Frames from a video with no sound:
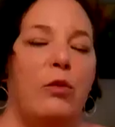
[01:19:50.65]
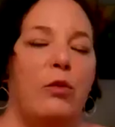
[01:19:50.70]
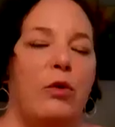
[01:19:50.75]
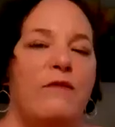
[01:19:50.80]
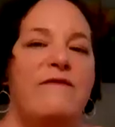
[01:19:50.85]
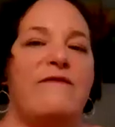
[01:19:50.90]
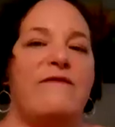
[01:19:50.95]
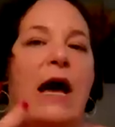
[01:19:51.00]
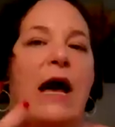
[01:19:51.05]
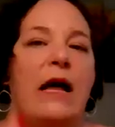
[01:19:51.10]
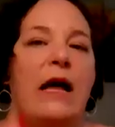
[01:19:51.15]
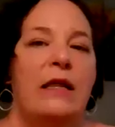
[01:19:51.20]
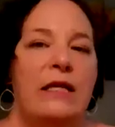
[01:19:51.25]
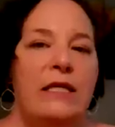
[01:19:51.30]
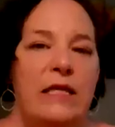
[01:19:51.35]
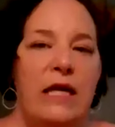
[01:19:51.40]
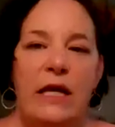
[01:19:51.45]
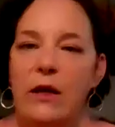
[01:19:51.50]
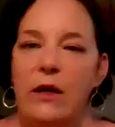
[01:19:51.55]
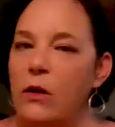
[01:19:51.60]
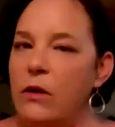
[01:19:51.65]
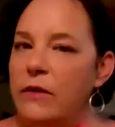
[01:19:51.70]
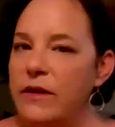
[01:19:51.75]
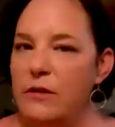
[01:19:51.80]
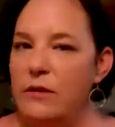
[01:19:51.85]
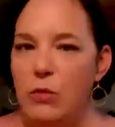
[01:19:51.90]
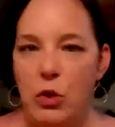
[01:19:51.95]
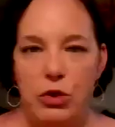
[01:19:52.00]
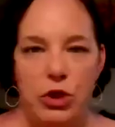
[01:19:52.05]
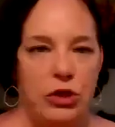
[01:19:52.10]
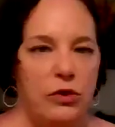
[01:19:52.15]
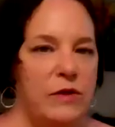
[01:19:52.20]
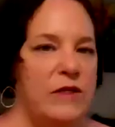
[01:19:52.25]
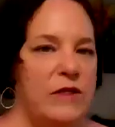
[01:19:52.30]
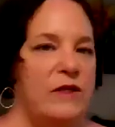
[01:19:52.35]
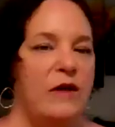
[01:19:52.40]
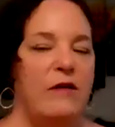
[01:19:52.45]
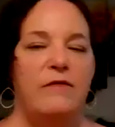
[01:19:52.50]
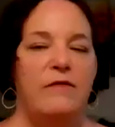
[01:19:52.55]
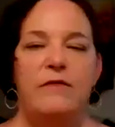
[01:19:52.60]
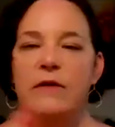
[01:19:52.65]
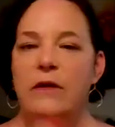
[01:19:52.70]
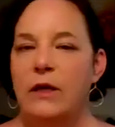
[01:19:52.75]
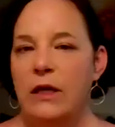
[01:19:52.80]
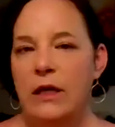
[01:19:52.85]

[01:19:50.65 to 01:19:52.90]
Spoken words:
we're validating all the emotional stuff.